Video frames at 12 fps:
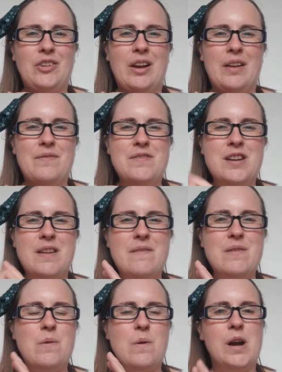I've never
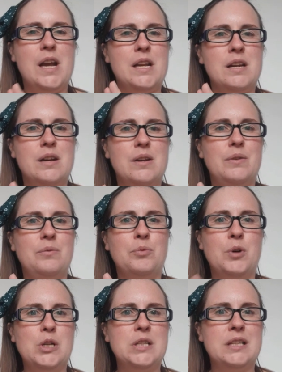quite known
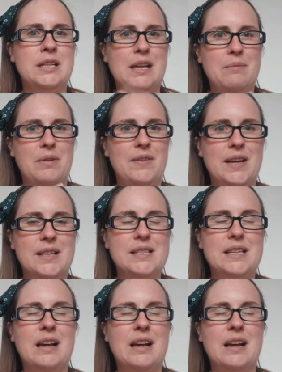what to knit with it.